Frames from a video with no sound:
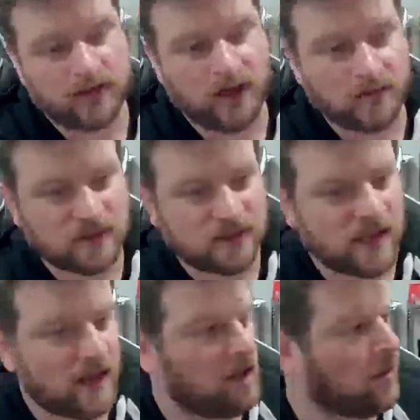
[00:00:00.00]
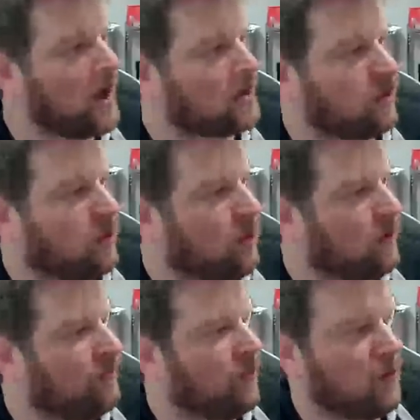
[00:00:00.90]
thought I was going to say I unlocked a
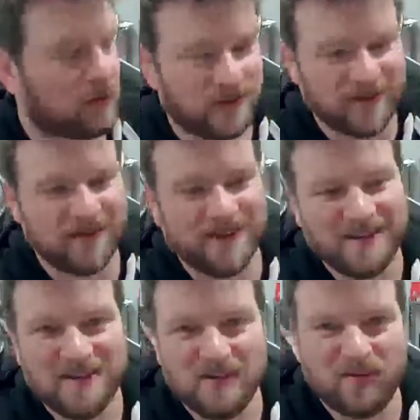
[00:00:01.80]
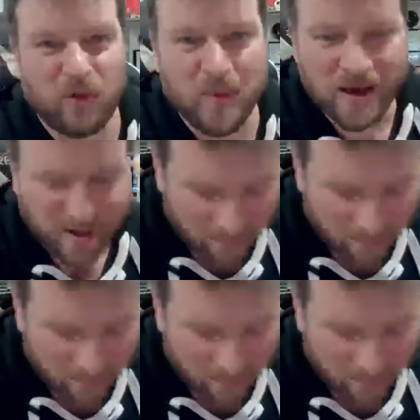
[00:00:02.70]
reward for formatting a